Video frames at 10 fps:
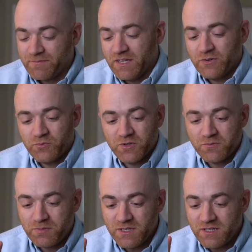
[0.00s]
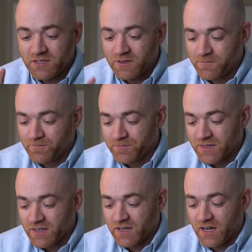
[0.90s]
It will be
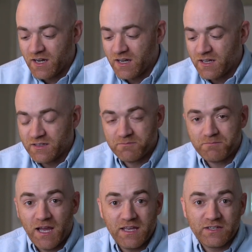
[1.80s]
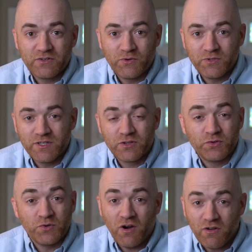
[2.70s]
buying and holding
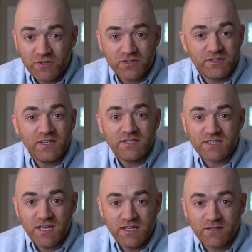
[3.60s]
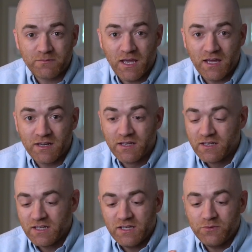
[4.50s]
through all the good days and the bad.
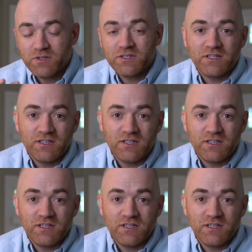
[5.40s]
It will